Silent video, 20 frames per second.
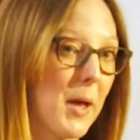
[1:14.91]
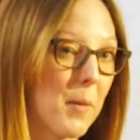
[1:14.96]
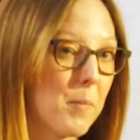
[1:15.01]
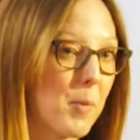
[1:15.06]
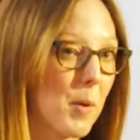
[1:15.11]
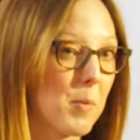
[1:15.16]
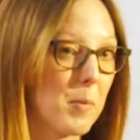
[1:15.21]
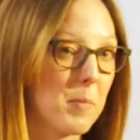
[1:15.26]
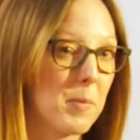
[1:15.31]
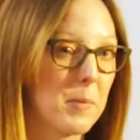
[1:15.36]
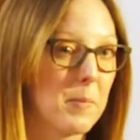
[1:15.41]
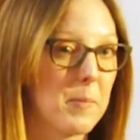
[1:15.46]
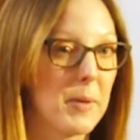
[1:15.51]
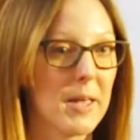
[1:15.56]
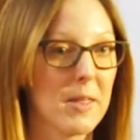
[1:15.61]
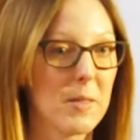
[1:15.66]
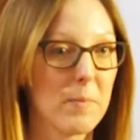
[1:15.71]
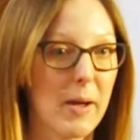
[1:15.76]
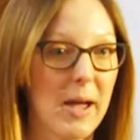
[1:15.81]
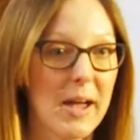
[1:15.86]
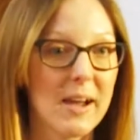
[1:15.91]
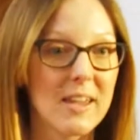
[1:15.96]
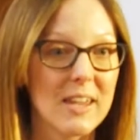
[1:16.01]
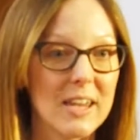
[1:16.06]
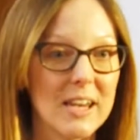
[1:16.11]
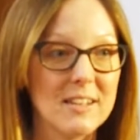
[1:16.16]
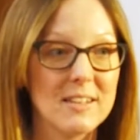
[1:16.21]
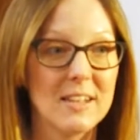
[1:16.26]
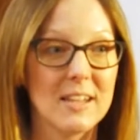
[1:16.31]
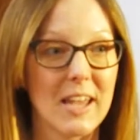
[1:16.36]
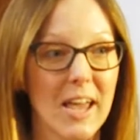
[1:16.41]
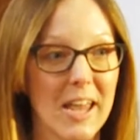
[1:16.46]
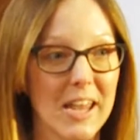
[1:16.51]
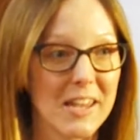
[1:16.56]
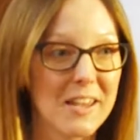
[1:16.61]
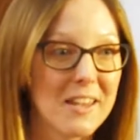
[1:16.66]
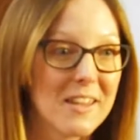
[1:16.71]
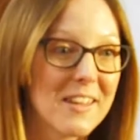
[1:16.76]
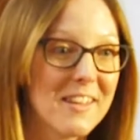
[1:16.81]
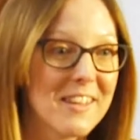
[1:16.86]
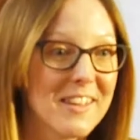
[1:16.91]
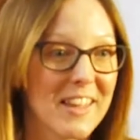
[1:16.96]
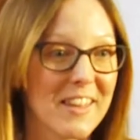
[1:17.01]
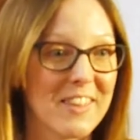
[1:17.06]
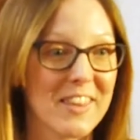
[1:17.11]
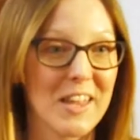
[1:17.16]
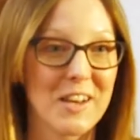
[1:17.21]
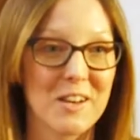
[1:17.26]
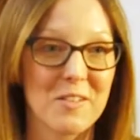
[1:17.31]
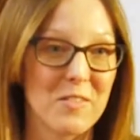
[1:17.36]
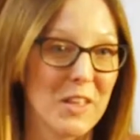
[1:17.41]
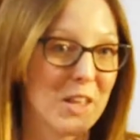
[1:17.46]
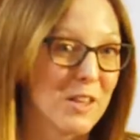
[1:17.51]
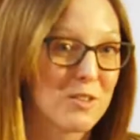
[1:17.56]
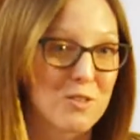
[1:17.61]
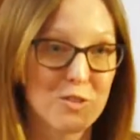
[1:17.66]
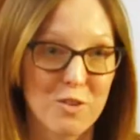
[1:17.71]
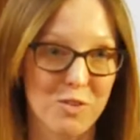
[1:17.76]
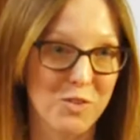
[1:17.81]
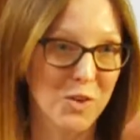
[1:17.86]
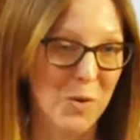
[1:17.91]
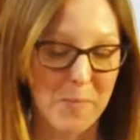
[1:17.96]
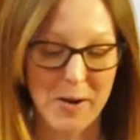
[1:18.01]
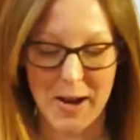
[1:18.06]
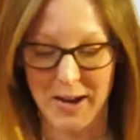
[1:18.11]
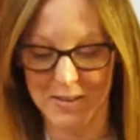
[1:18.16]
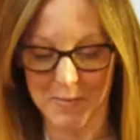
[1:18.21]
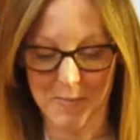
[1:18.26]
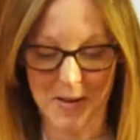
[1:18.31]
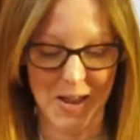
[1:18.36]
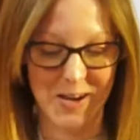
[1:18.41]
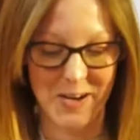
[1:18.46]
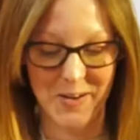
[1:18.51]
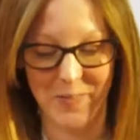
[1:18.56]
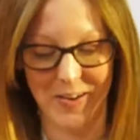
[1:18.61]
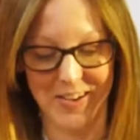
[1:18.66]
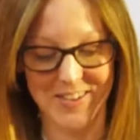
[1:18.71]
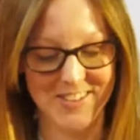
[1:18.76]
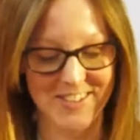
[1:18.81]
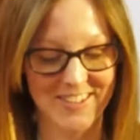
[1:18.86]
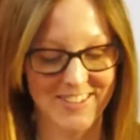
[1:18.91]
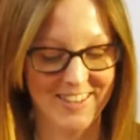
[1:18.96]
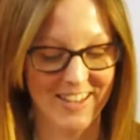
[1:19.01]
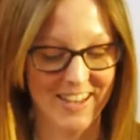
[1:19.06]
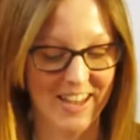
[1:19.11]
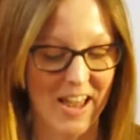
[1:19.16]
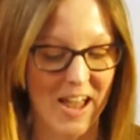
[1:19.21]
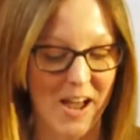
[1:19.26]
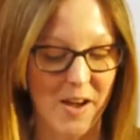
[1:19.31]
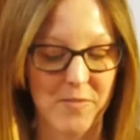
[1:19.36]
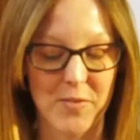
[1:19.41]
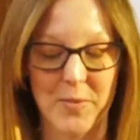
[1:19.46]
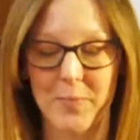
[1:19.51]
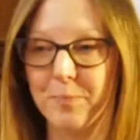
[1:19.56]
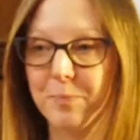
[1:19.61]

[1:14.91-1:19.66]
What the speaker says: I'll probably be at the back eating cake at the end of this. Just come and ask me any questions that you have.